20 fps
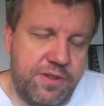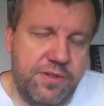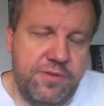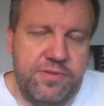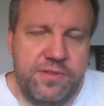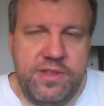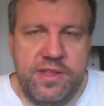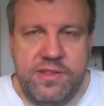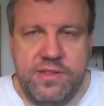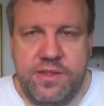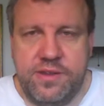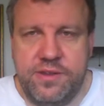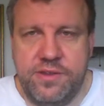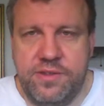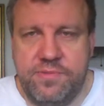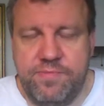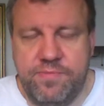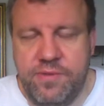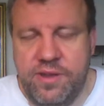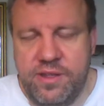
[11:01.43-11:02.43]
of those things that
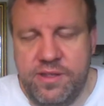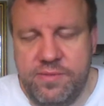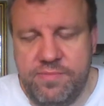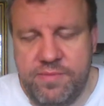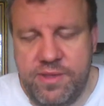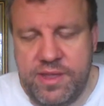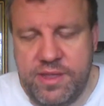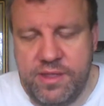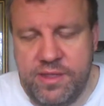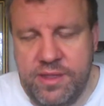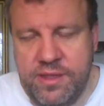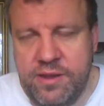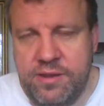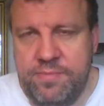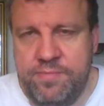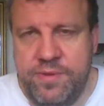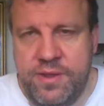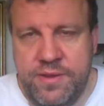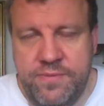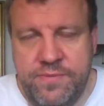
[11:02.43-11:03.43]
just brings me a little
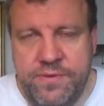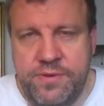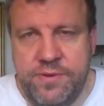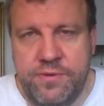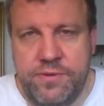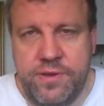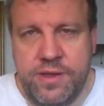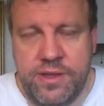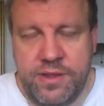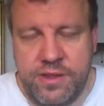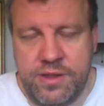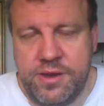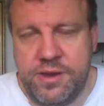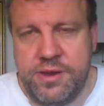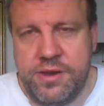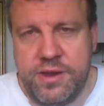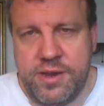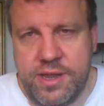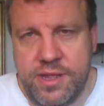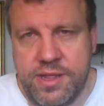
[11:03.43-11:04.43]
bit of joy in this
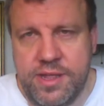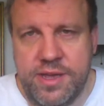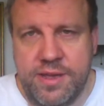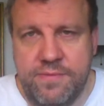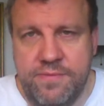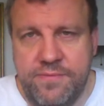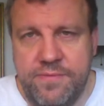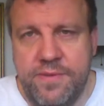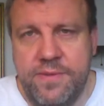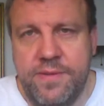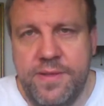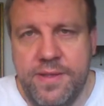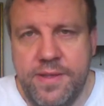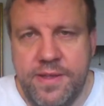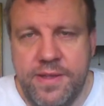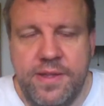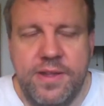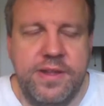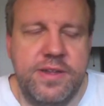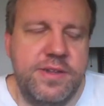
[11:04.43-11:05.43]
shitty life.
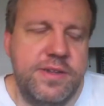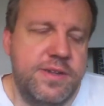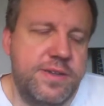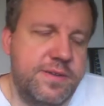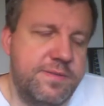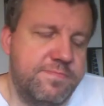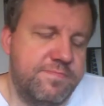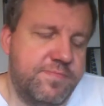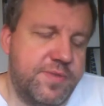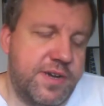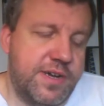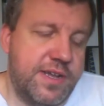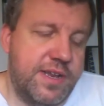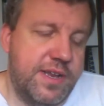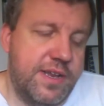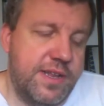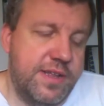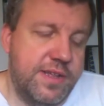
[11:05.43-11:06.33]
But